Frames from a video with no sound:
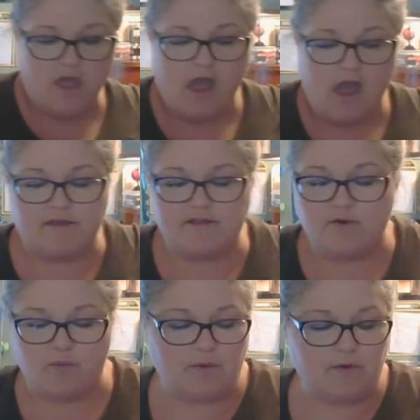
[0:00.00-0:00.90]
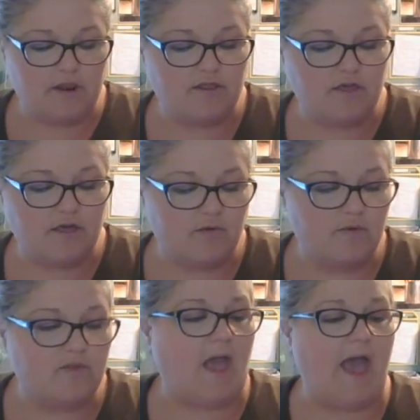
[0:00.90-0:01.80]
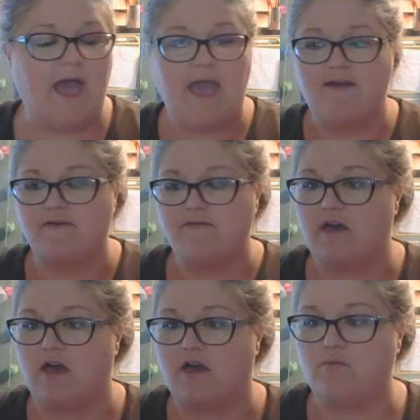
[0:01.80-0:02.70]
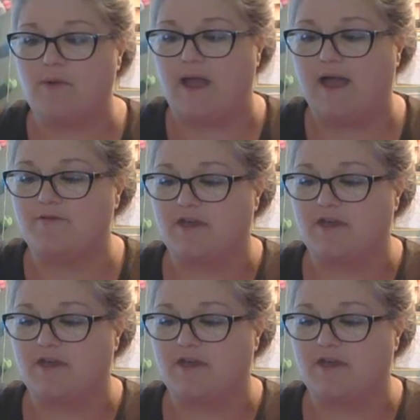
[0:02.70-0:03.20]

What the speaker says: All right, so what we're going to do is I have unwrapped a